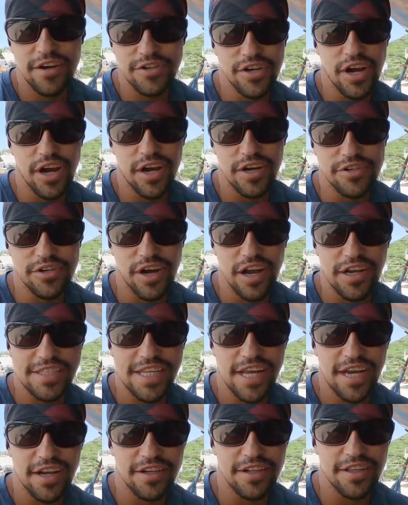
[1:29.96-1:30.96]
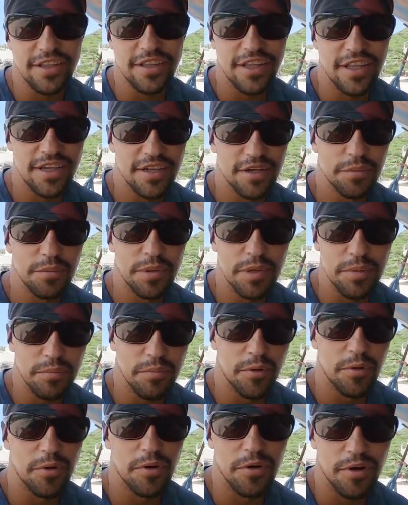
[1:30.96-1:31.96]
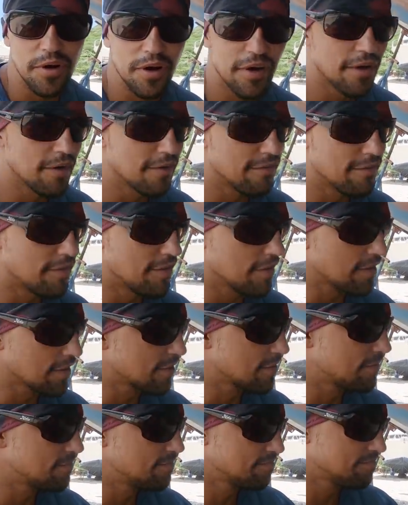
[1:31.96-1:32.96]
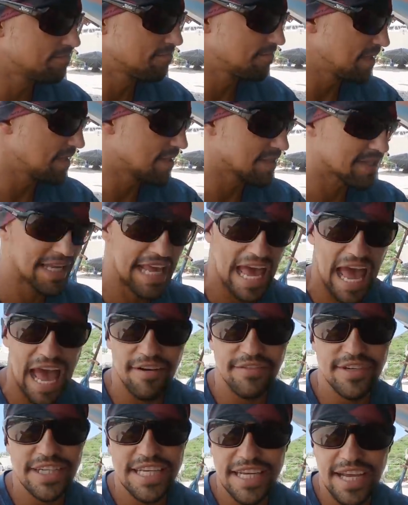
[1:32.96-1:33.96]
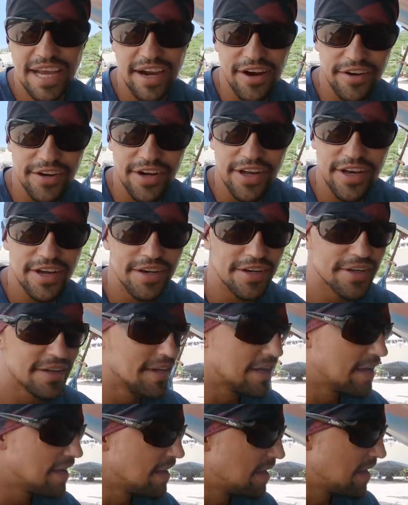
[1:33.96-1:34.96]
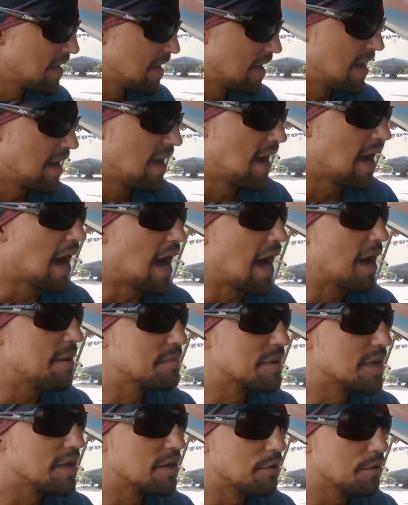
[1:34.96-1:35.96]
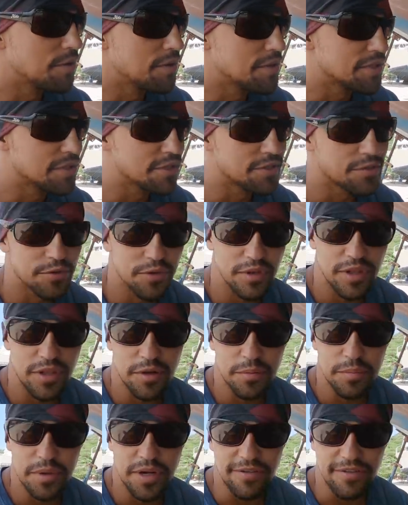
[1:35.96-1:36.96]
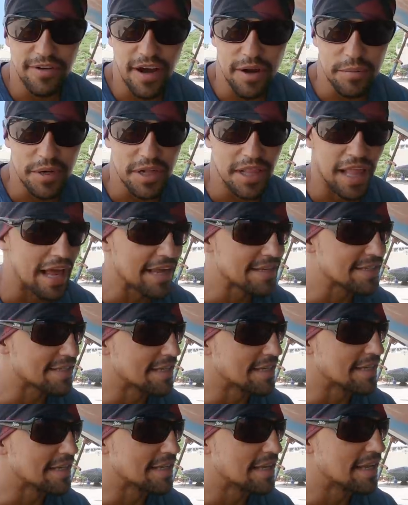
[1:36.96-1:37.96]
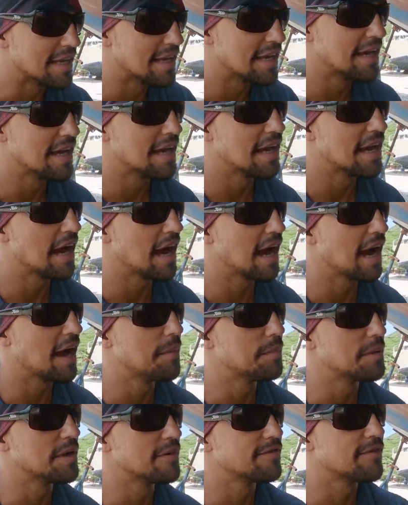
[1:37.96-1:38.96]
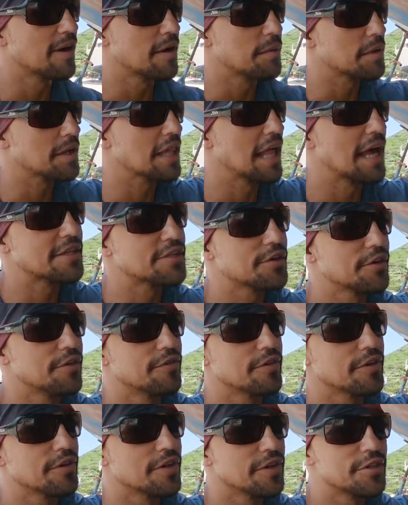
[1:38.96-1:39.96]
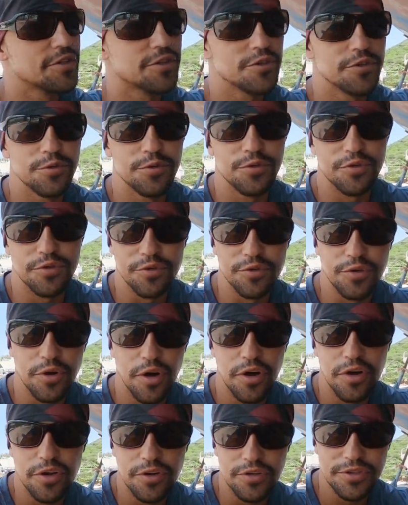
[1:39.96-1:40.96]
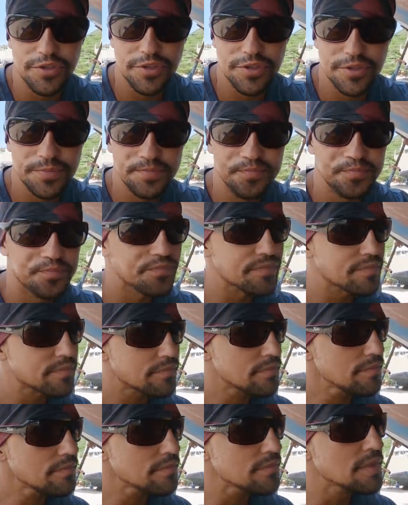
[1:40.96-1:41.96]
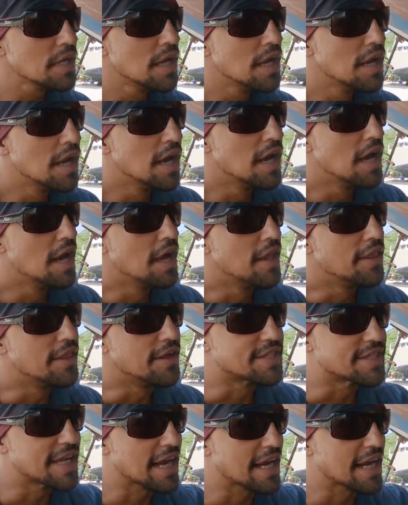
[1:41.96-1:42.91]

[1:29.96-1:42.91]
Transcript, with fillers: hairdryer dries out a little bit more of this cavity area, I'm going to do a little bit of fiberglassing. I'm going to fiberglass over the two through holes. The